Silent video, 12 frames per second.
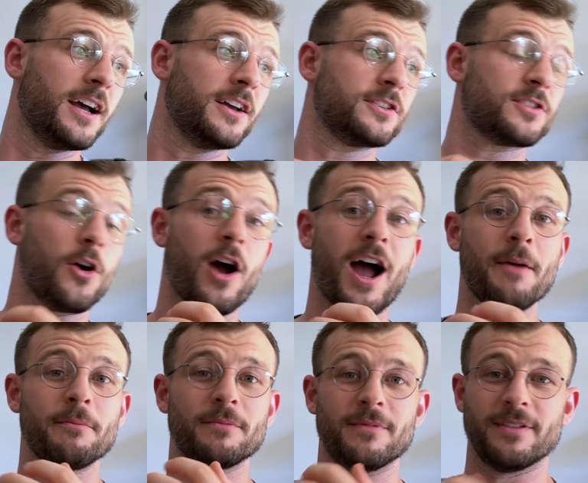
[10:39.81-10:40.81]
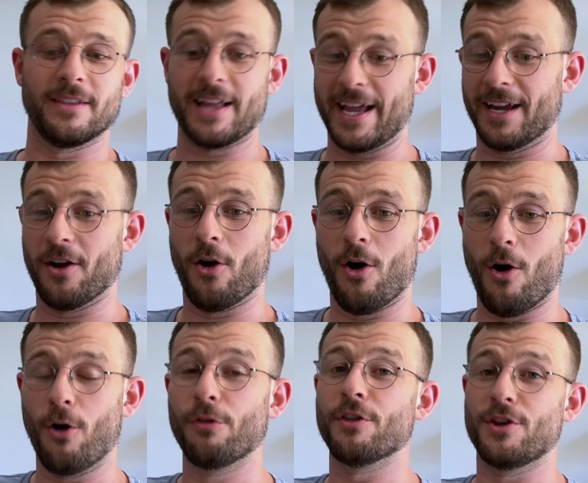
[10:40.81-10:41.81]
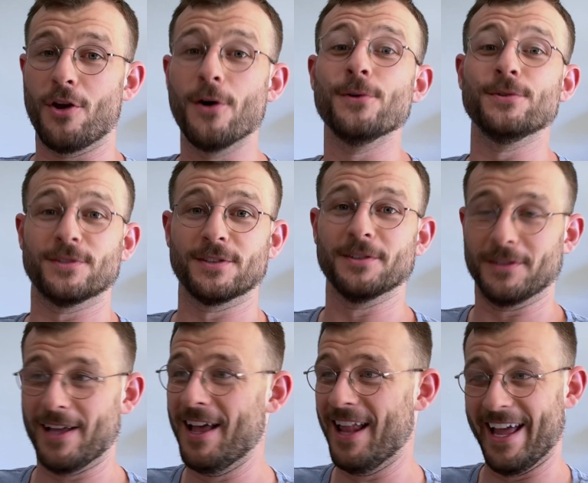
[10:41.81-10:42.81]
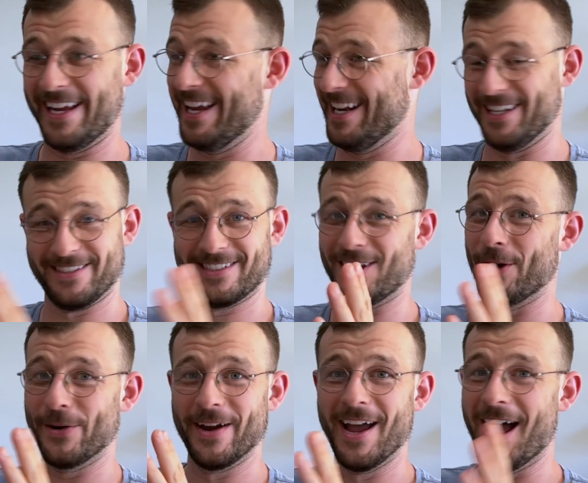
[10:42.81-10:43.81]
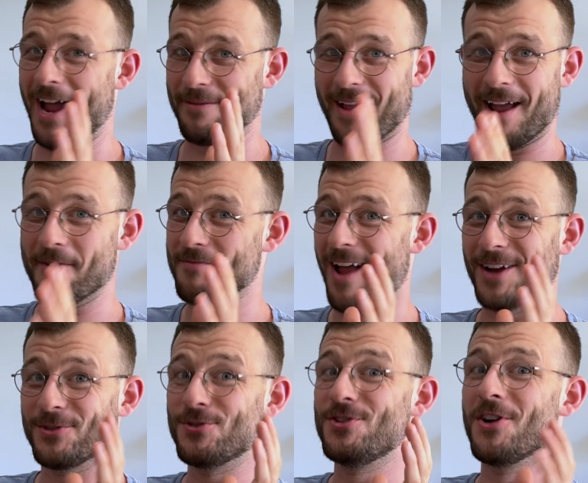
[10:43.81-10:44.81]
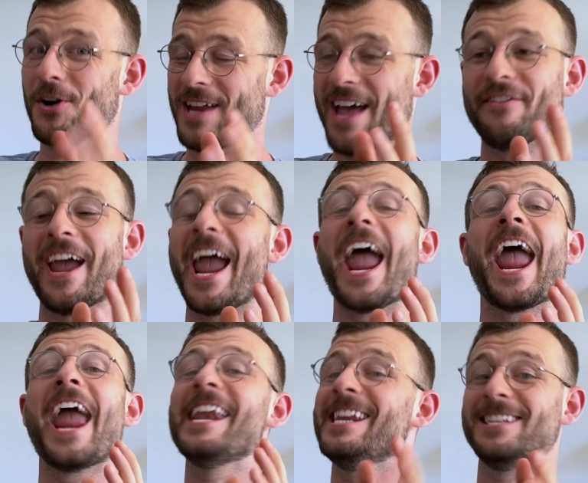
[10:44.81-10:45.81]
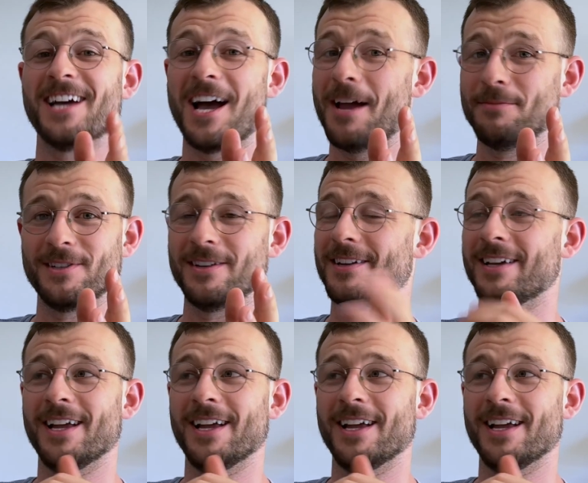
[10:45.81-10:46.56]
So I'm like on the nose. Like it is so. I do not have any time to